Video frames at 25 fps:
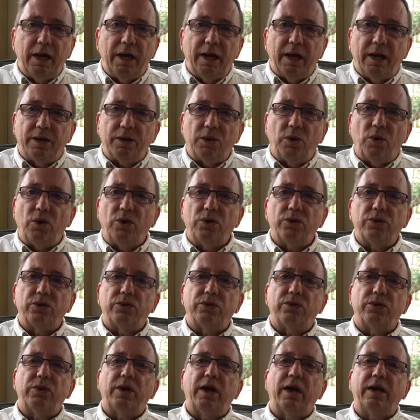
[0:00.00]
On all
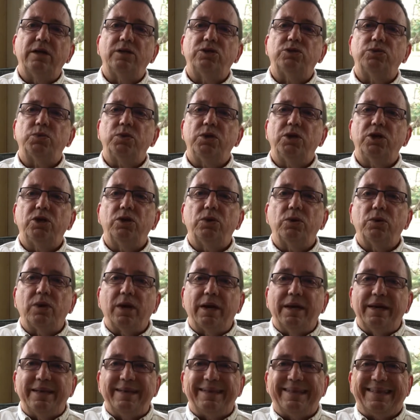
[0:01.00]
other nights we don't
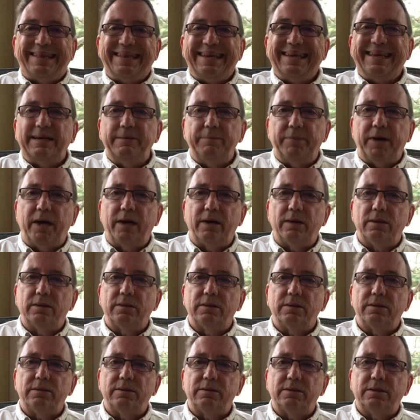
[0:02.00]
think
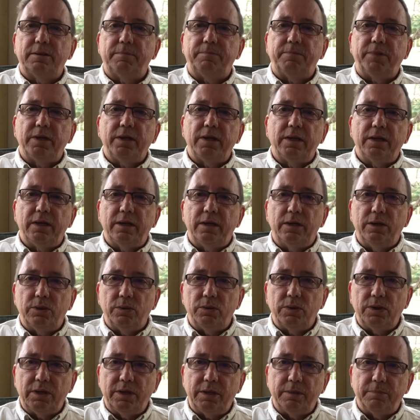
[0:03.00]
about dipping, and here
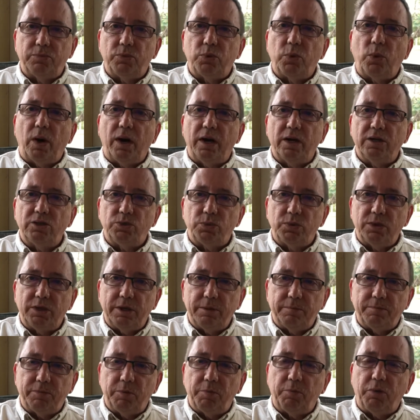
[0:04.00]
we dip twice. We
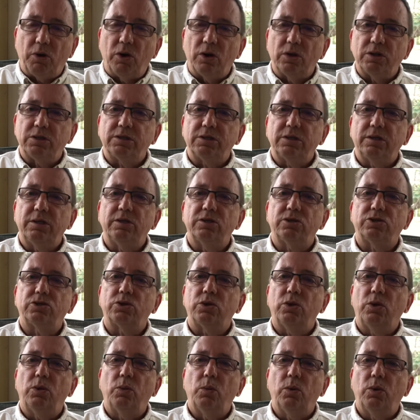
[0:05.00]
dip the parsley in the
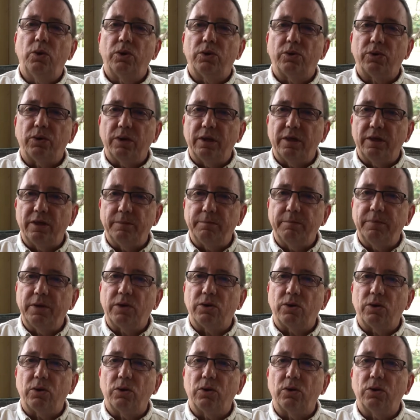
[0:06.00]
salt water and the
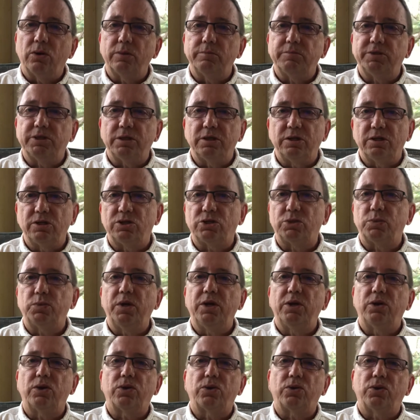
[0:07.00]
bitter herbs and the
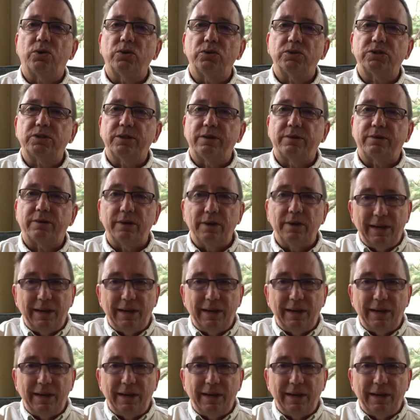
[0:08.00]
sweet horosith.